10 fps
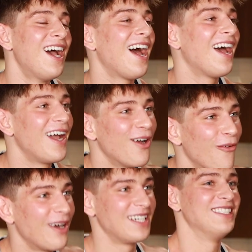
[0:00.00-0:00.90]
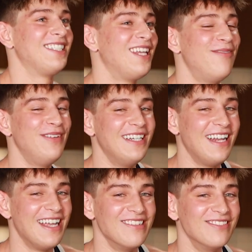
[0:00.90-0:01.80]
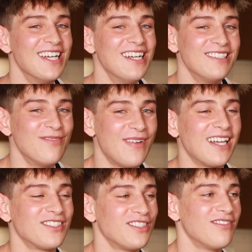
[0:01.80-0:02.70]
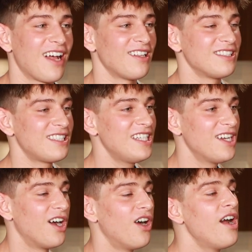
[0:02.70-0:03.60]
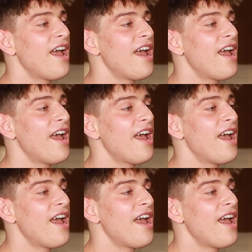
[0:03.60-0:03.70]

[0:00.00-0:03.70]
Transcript: I wanted to be named Sebastian Valentino.